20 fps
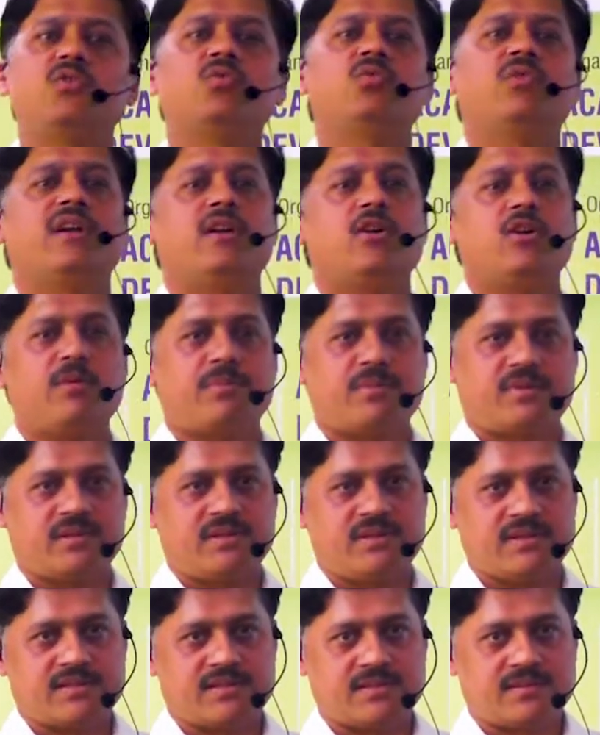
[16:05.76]
to
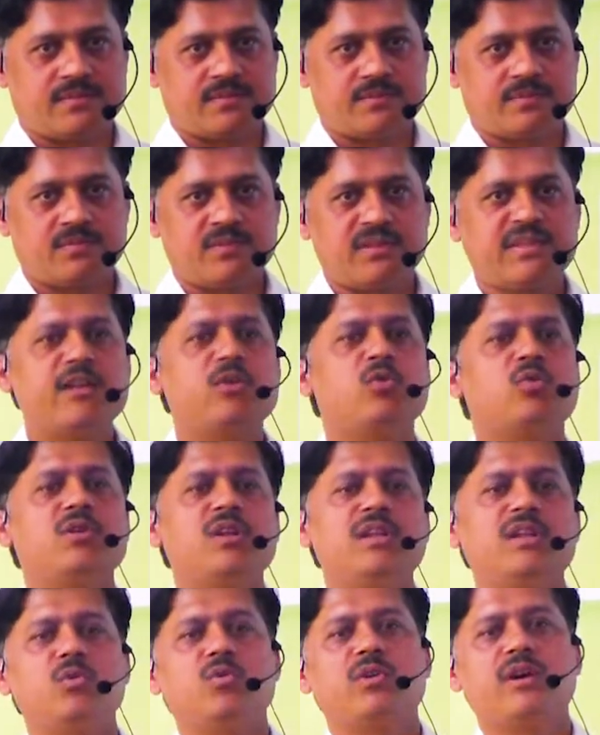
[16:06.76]
adopt this. Then
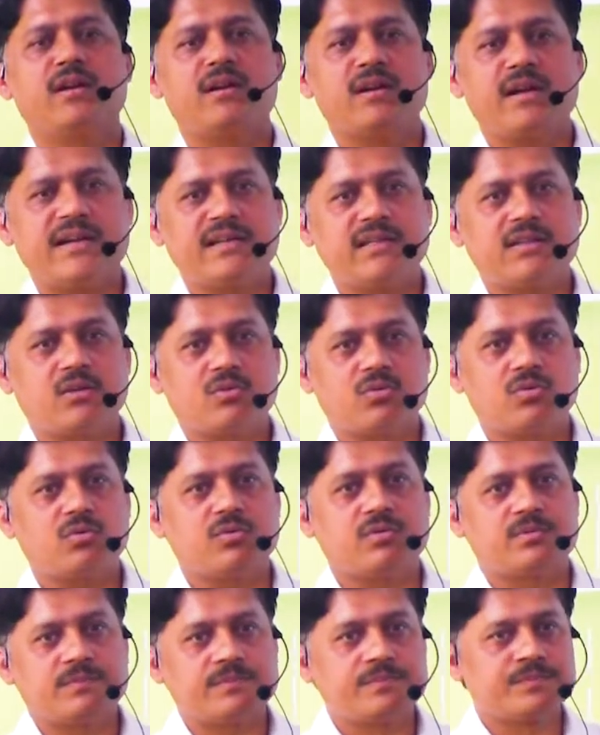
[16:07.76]
only you can write the code.
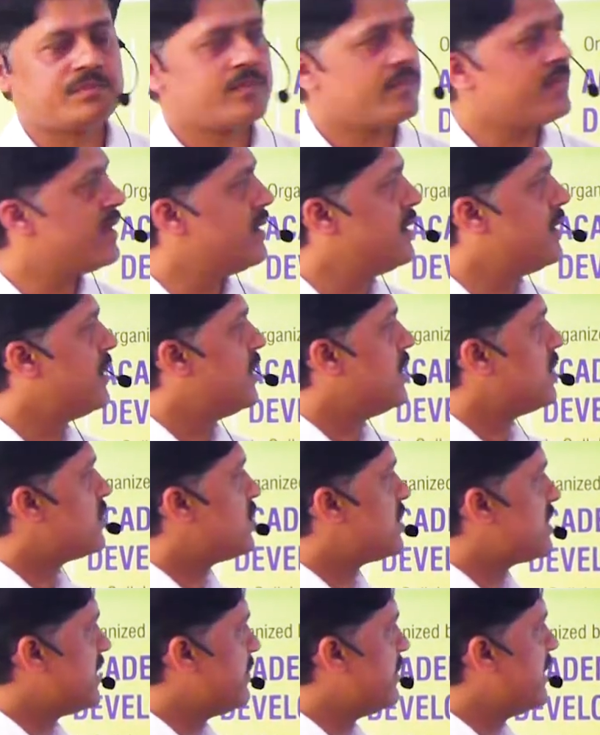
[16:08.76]

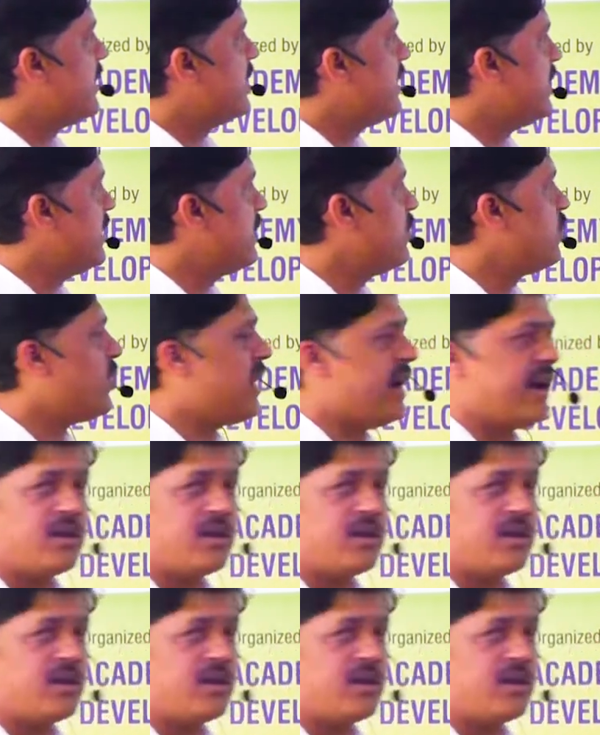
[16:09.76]
So similarly, why